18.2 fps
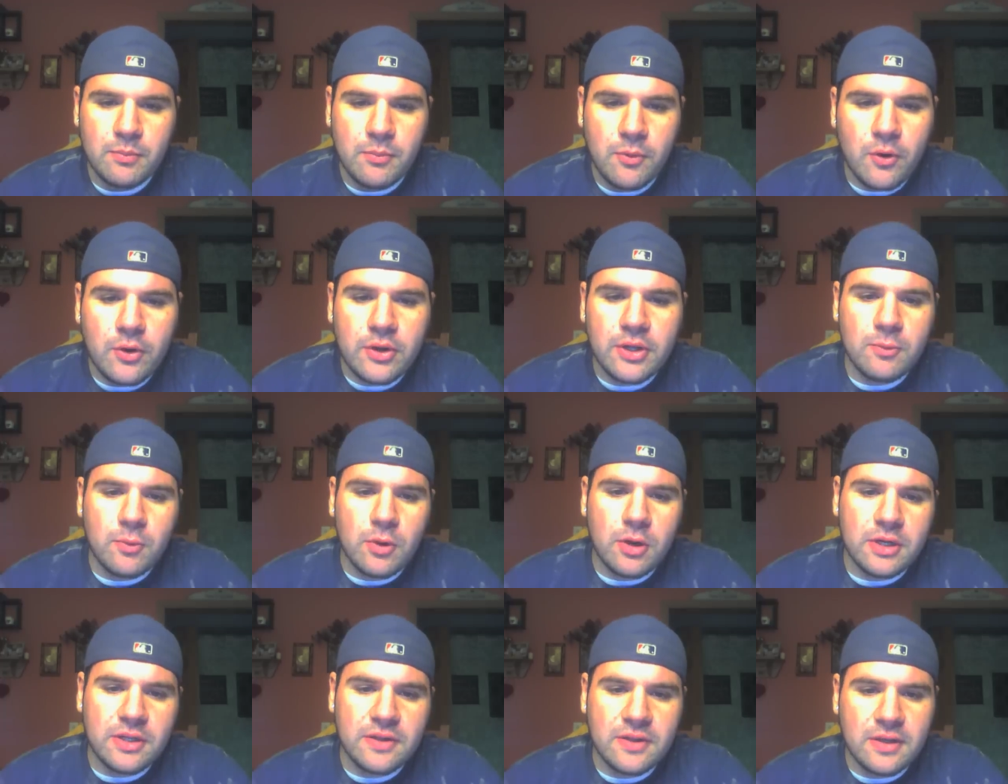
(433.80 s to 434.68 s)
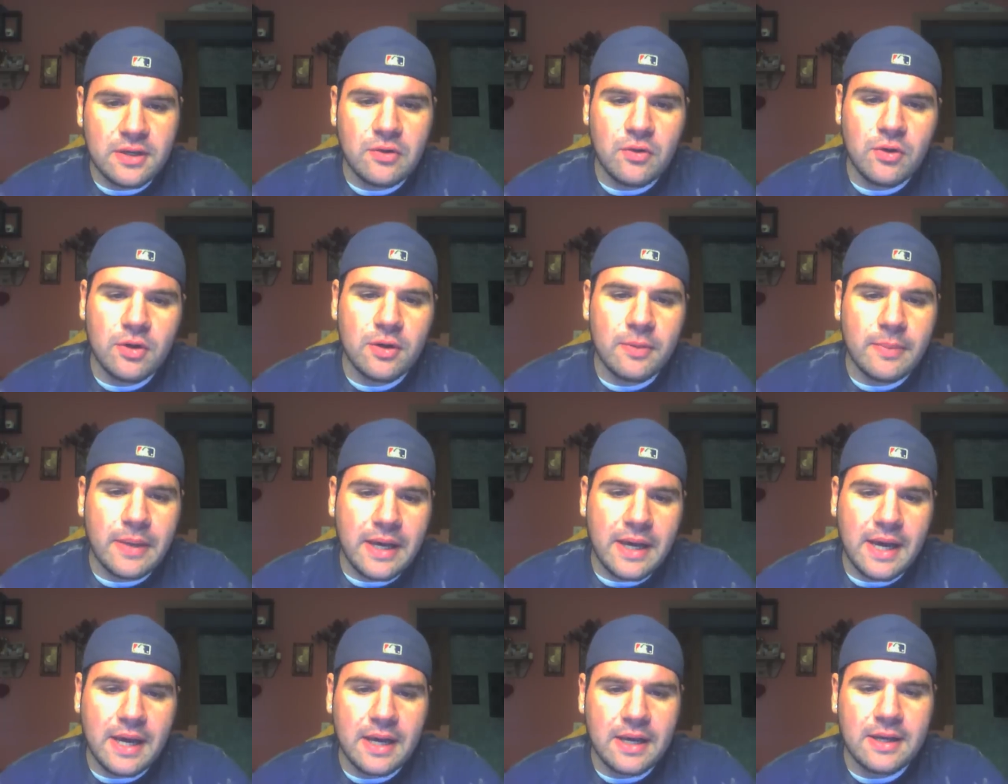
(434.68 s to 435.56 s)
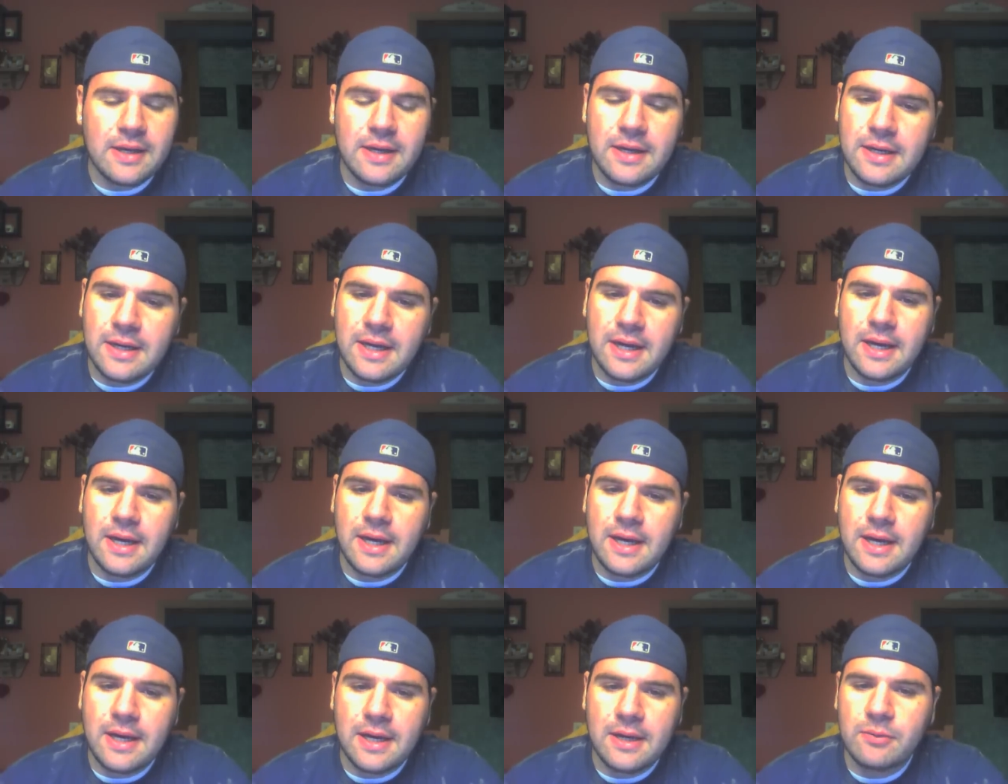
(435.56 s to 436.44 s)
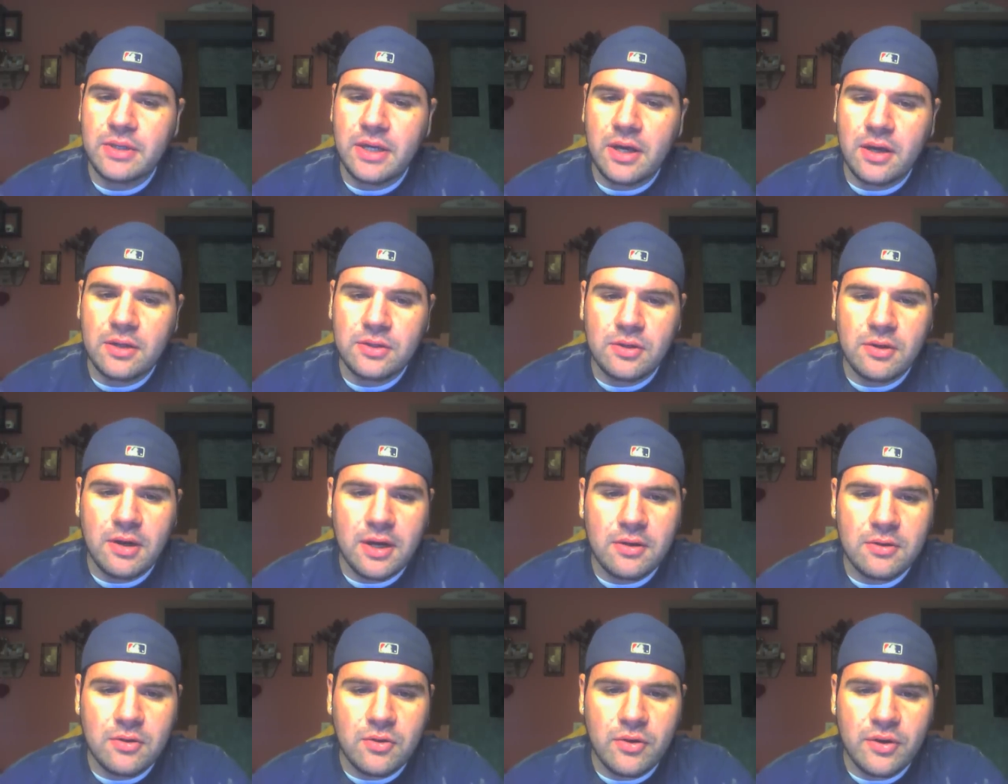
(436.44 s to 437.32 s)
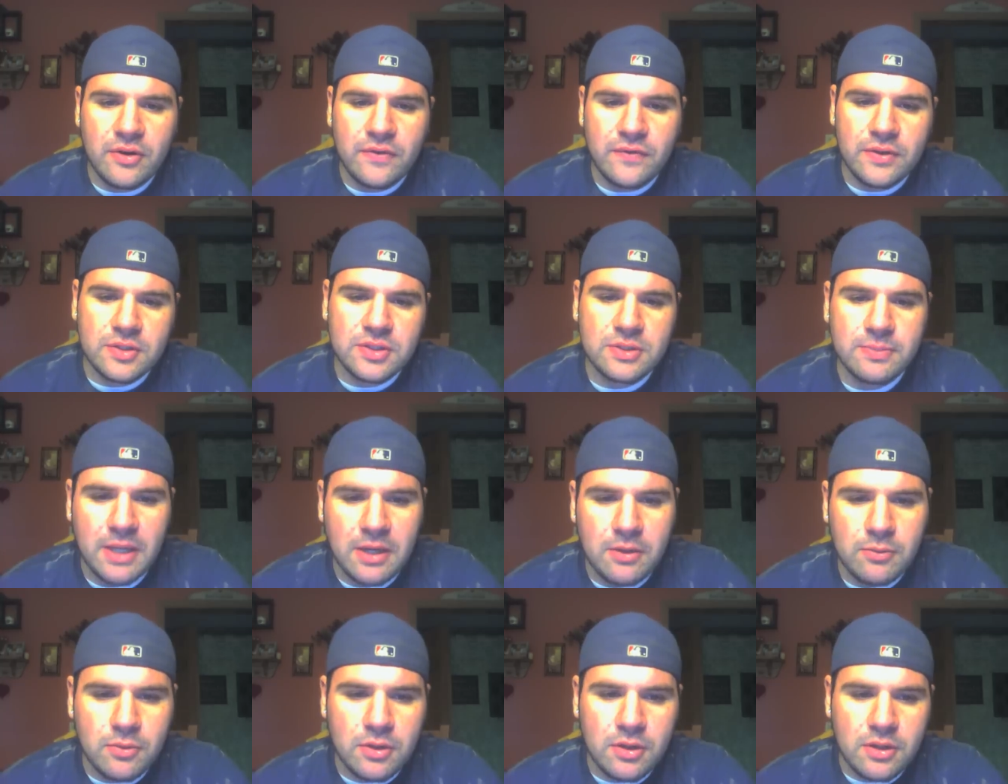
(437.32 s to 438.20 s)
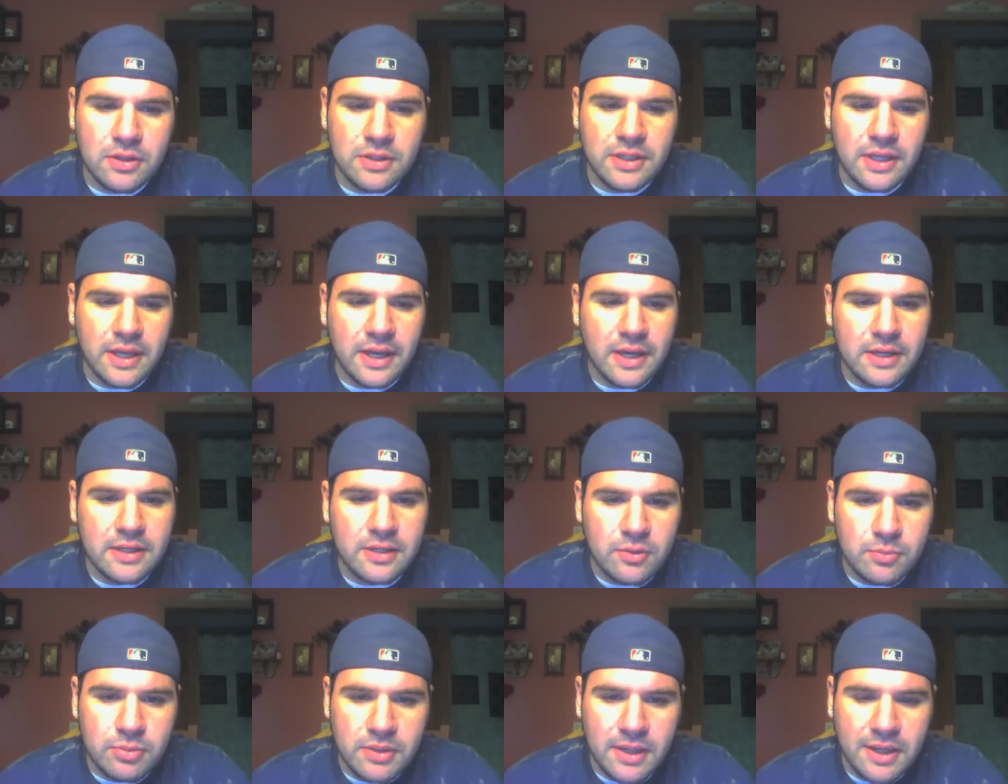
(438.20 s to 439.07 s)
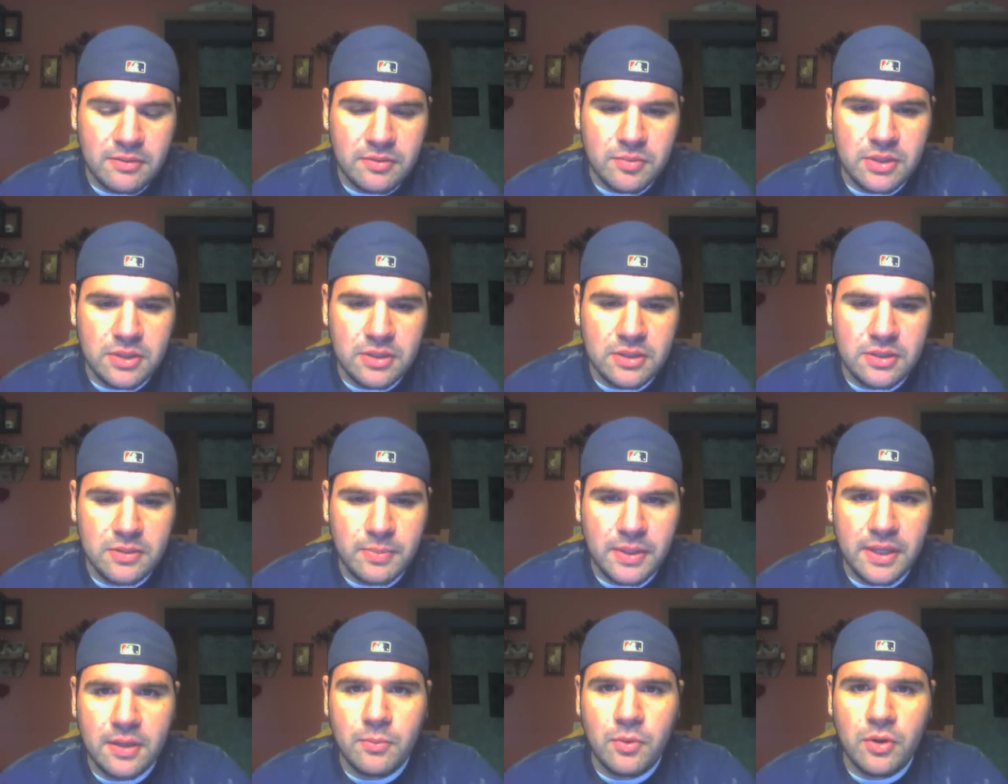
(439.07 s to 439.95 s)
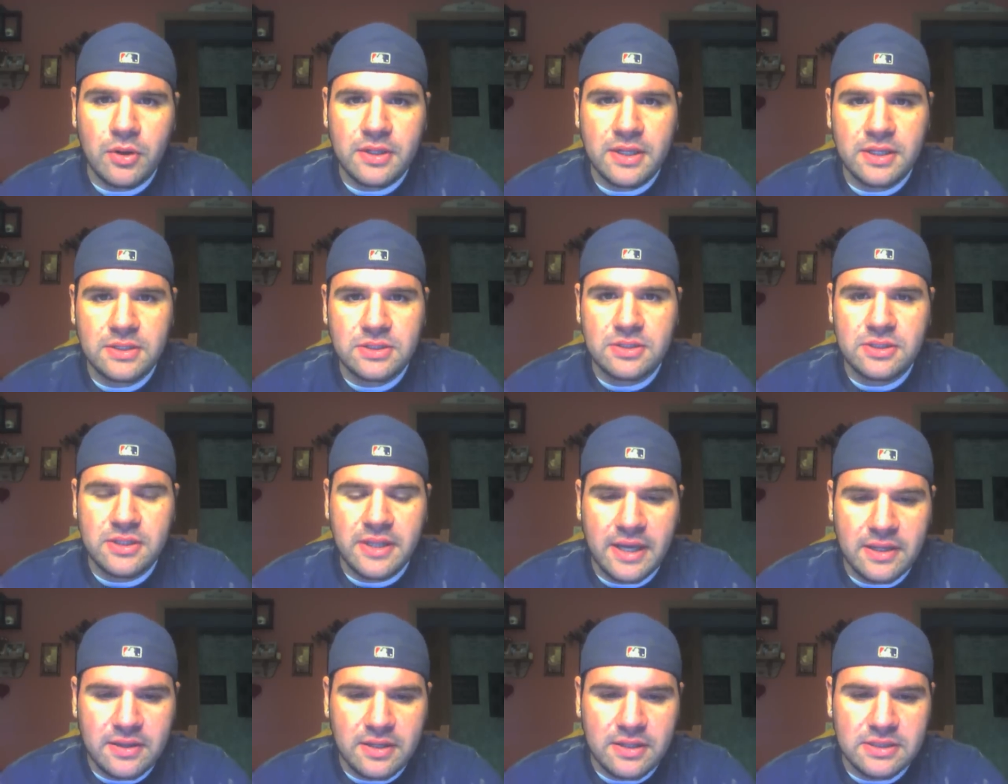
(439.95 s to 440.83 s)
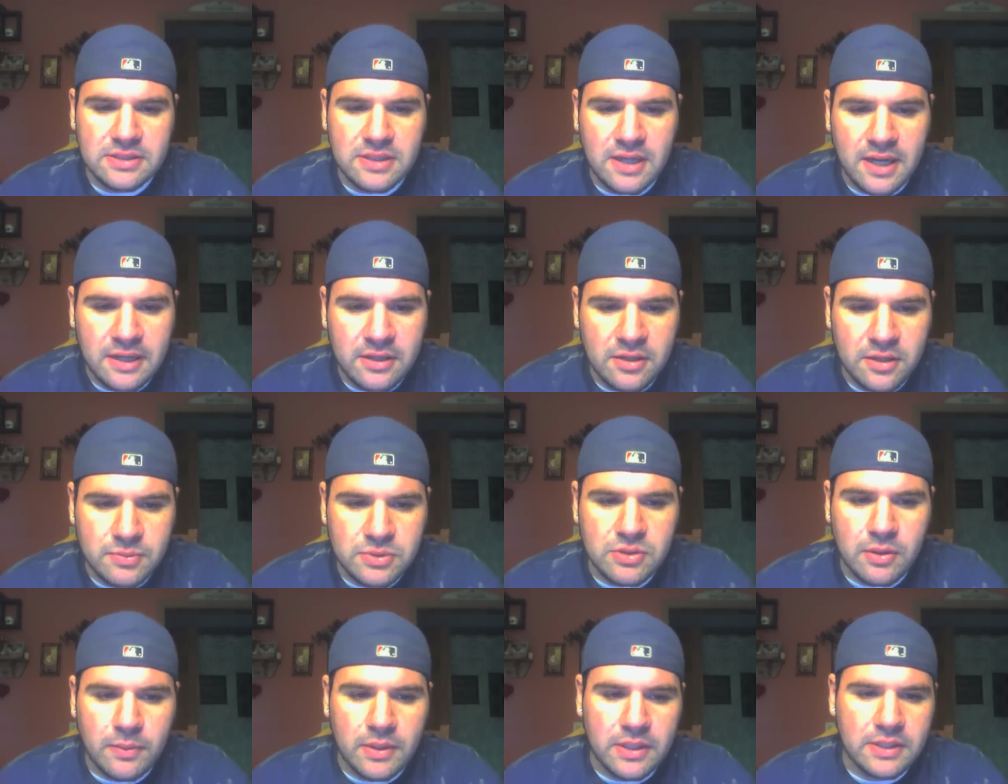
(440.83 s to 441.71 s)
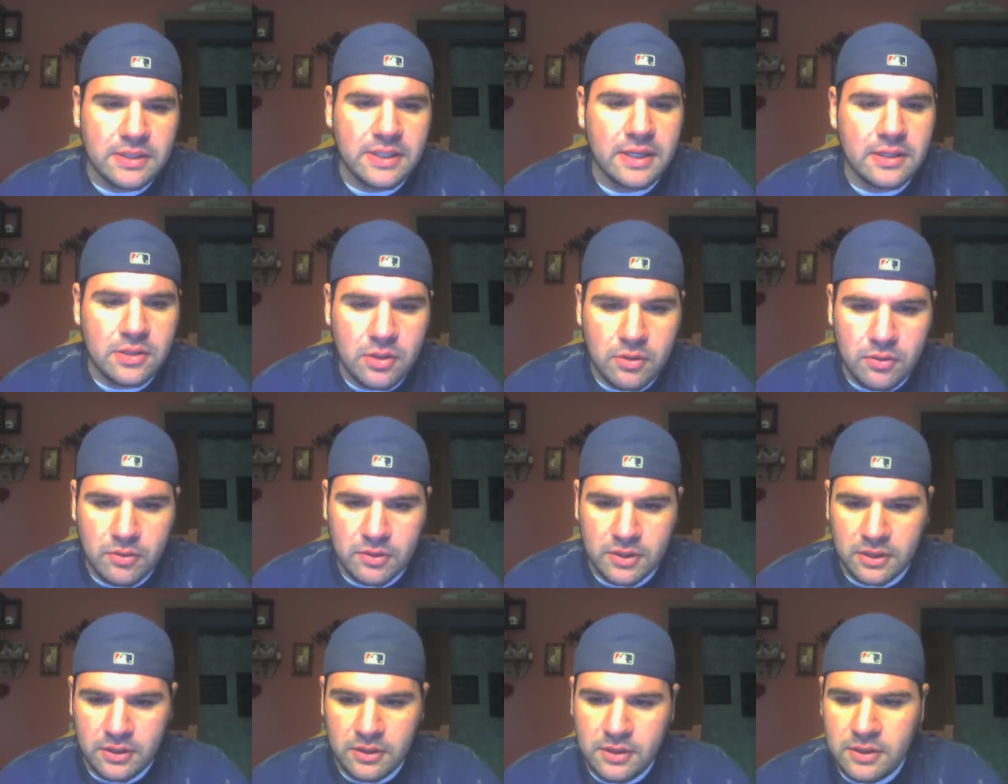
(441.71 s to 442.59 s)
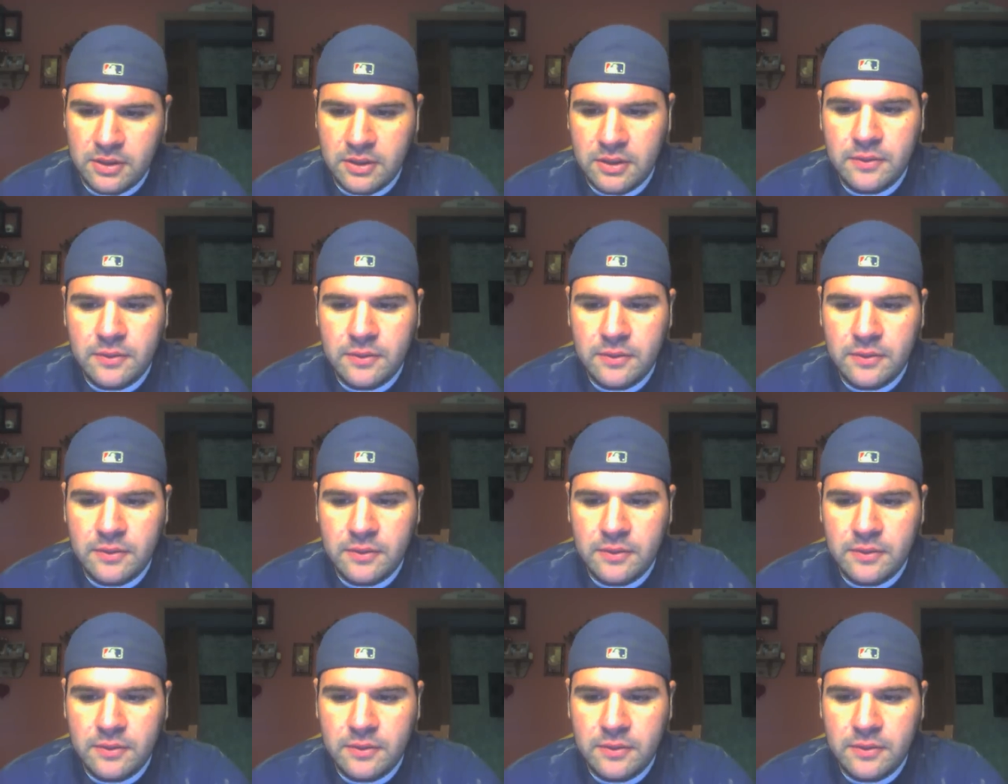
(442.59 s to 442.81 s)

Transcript: Morningwood in the quarterback. Uh, we all know how Corey feels about Wood, and he'll probably be paying more attention to that than his lineup, so I'm going to take Tony.